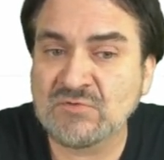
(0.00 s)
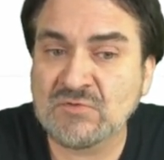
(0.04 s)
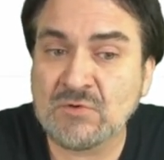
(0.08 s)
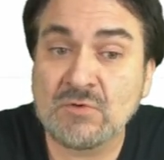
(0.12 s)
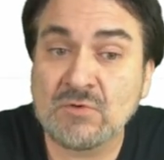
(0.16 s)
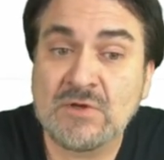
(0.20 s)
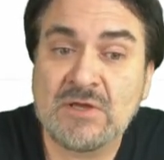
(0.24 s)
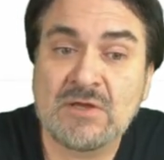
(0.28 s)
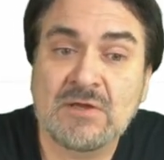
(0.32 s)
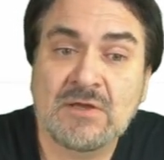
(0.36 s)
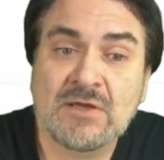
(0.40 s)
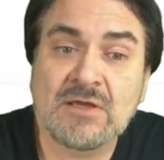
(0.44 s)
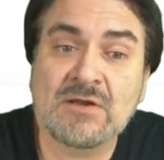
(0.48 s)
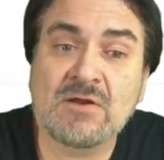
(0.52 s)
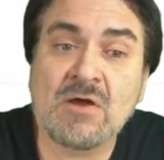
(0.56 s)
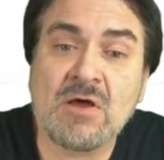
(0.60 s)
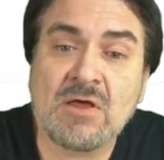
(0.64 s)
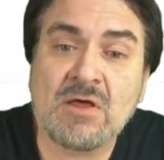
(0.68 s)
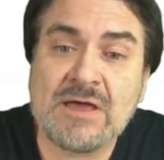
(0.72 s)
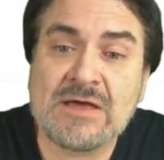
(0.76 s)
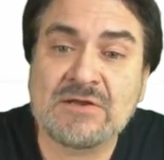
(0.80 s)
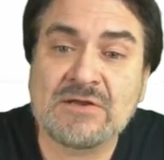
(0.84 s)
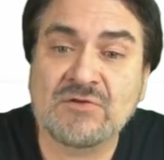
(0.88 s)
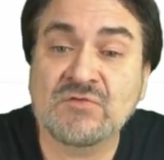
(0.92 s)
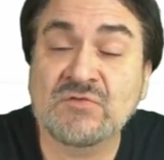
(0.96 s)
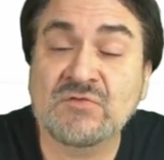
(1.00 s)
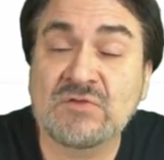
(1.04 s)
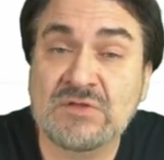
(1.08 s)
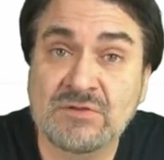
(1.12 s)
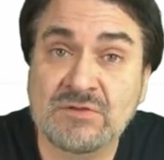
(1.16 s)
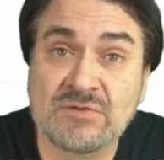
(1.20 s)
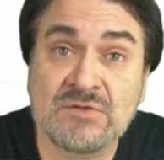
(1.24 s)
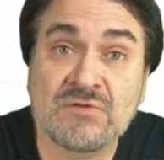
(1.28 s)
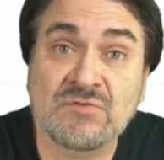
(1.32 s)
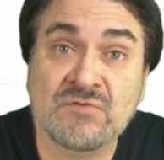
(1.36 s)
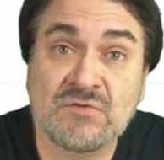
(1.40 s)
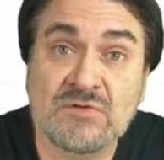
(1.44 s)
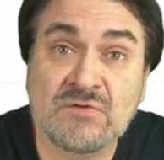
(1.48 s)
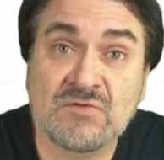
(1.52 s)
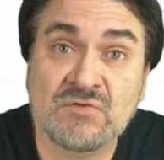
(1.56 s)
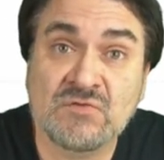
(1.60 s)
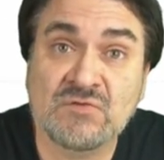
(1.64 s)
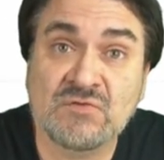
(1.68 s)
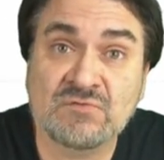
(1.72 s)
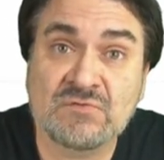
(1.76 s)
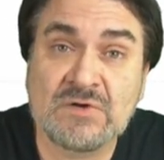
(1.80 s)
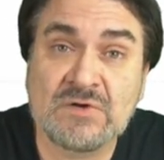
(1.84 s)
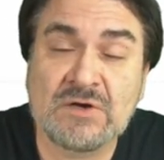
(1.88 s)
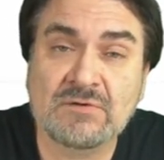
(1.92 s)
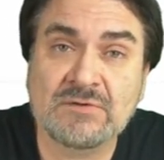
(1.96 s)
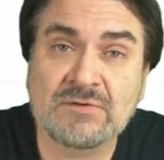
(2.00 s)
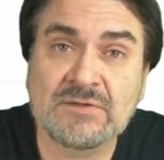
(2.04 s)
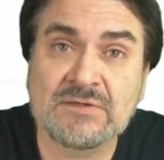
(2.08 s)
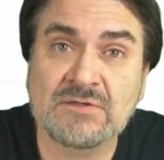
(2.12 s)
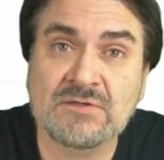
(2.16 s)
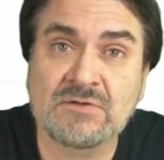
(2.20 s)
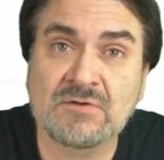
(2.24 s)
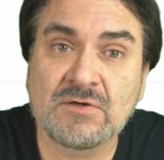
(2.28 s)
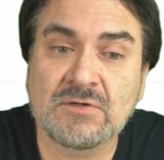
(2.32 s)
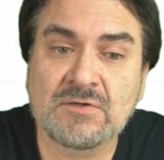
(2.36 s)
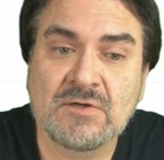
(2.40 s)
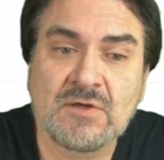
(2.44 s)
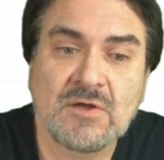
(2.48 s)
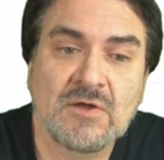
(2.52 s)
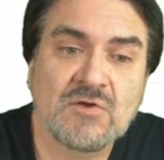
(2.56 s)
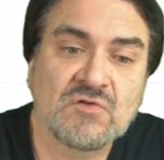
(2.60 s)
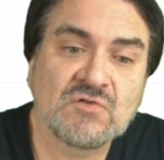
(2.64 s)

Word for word: So, in all honesty, this is fairly good,